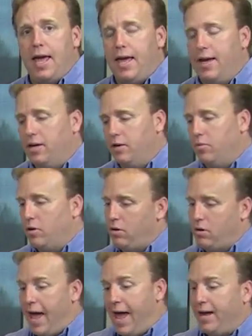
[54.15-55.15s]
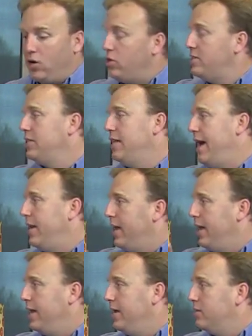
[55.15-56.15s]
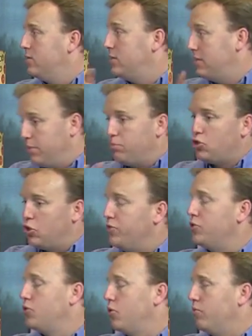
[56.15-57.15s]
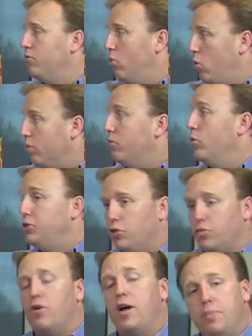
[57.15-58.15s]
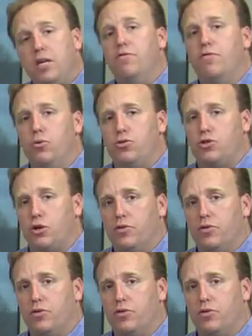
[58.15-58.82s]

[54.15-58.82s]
and add on to that a SIP service or voice over IP phone